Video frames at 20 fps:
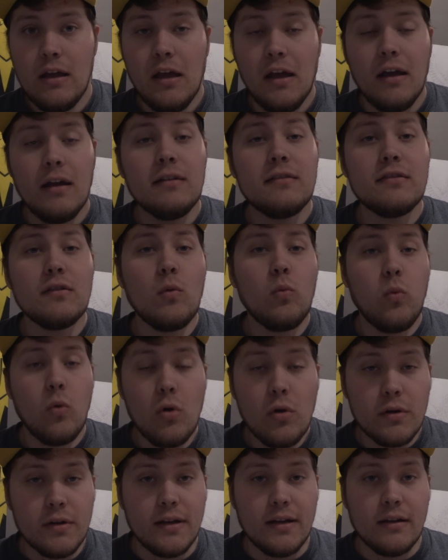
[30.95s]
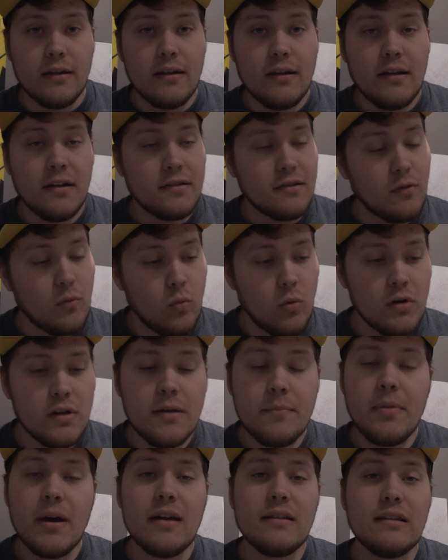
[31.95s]
It's a warning. It's a
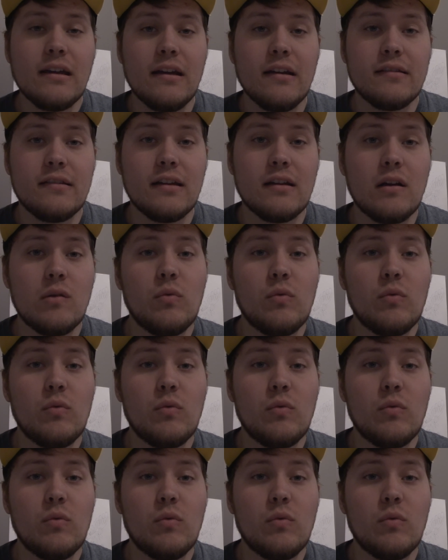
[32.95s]
warning by Niantic.